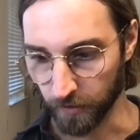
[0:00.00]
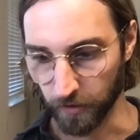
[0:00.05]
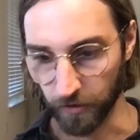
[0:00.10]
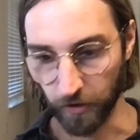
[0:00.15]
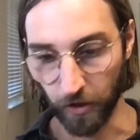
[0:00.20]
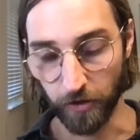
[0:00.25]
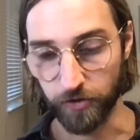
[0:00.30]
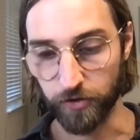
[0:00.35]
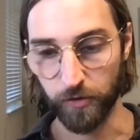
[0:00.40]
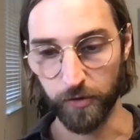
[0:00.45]

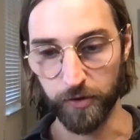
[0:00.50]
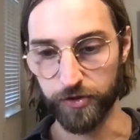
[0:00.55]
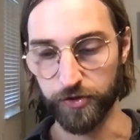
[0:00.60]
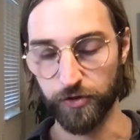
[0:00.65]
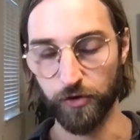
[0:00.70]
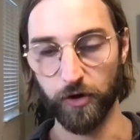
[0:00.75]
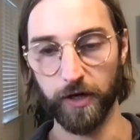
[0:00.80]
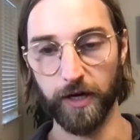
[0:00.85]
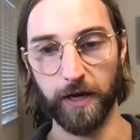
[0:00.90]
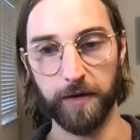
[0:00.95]
long story
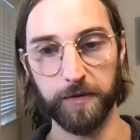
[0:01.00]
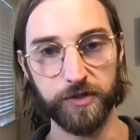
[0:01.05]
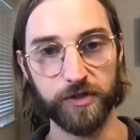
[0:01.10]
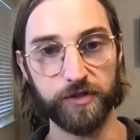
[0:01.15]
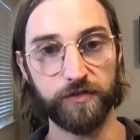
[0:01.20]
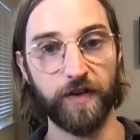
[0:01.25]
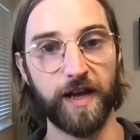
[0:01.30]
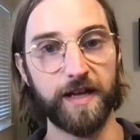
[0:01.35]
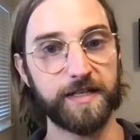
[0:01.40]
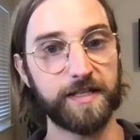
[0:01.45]
short, I was
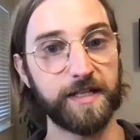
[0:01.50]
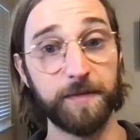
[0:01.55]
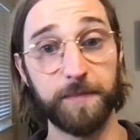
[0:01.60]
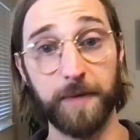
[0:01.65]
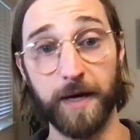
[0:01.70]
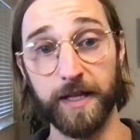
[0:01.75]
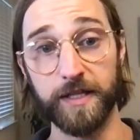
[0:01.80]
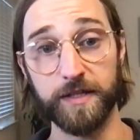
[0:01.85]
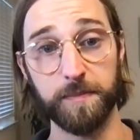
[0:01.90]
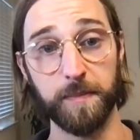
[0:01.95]
just fascinated
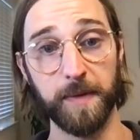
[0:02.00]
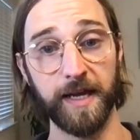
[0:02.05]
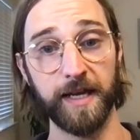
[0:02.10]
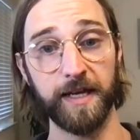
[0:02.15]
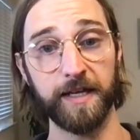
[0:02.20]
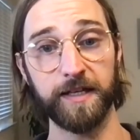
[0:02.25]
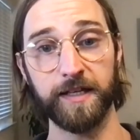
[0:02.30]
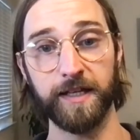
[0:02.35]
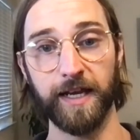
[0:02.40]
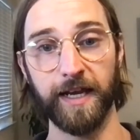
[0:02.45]
by this
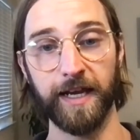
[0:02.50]
man,